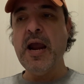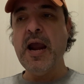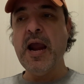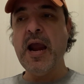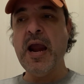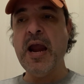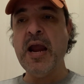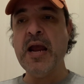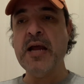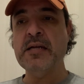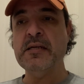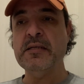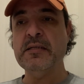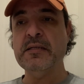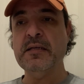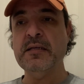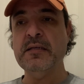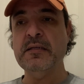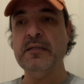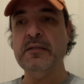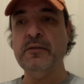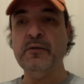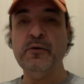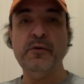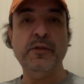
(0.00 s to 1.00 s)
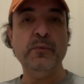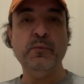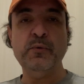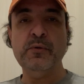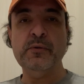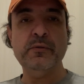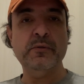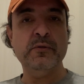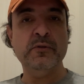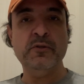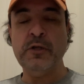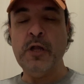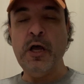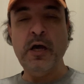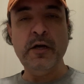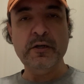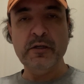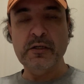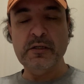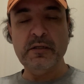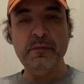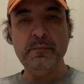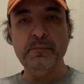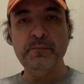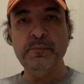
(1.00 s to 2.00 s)
And, they were
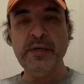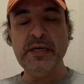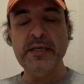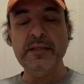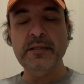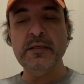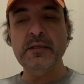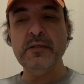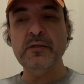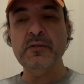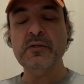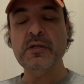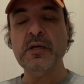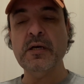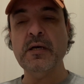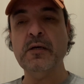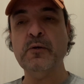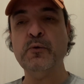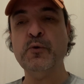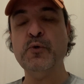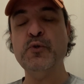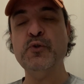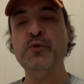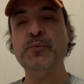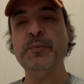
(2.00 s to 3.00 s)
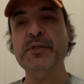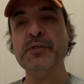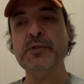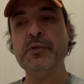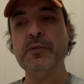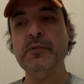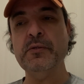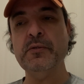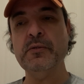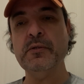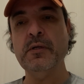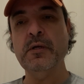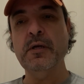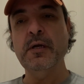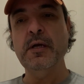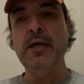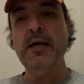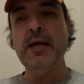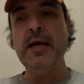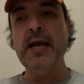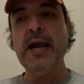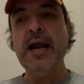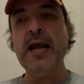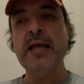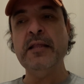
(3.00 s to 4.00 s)
slaughtered by these cruise missiles.
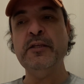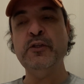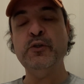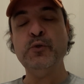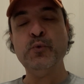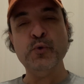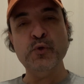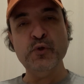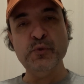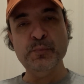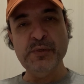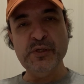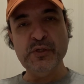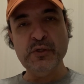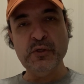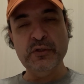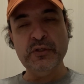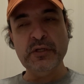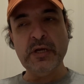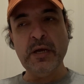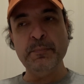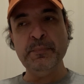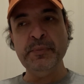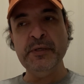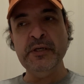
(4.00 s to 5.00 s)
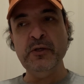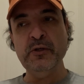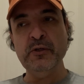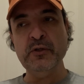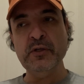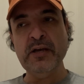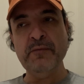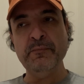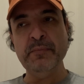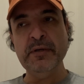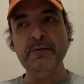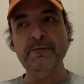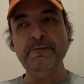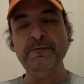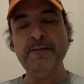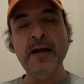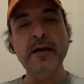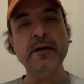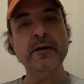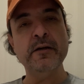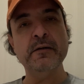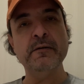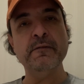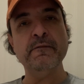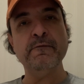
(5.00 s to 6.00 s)
And these cruise missiles appeared to have been
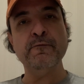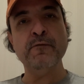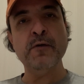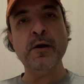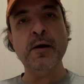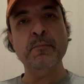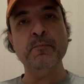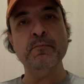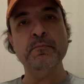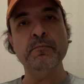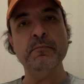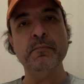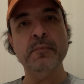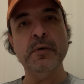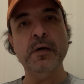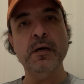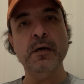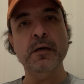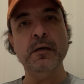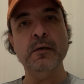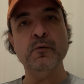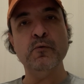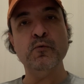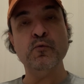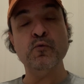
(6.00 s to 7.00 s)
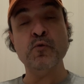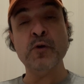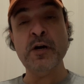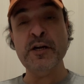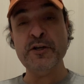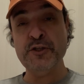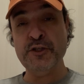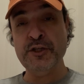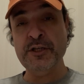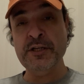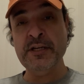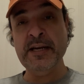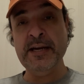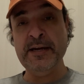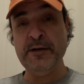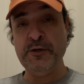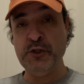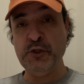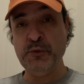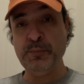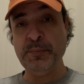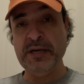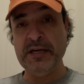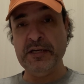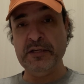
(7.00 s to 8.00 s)
fired from Russian
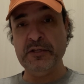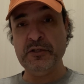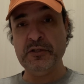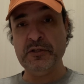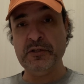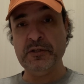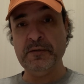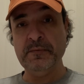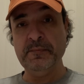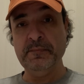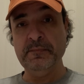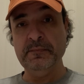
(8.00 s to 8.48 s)
airspace.